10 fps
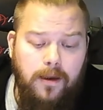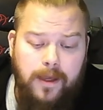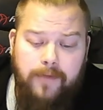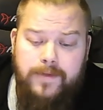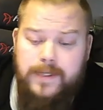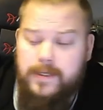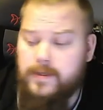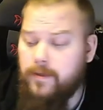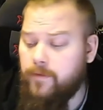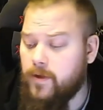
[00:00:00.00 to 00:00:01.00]
Like ever
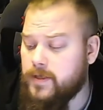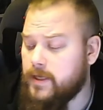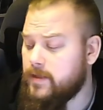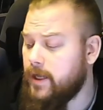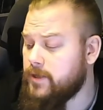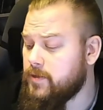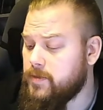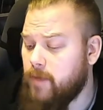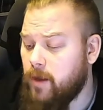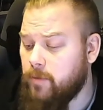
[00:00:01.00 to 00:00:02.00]
since the first Desolation
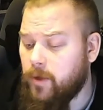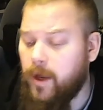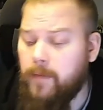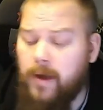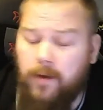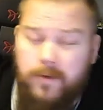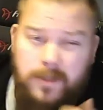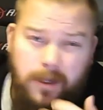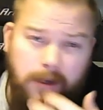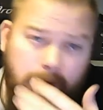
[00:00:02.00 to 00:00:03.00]
of Smile book came out, I
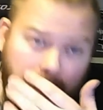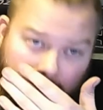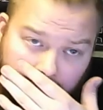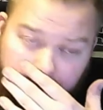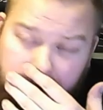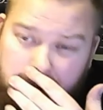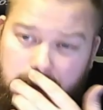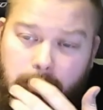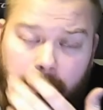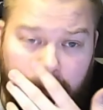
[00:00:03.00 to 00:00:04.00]
was like, oh yeah, this
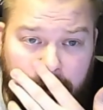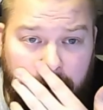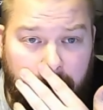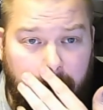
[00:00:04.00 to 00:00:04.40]
is not good.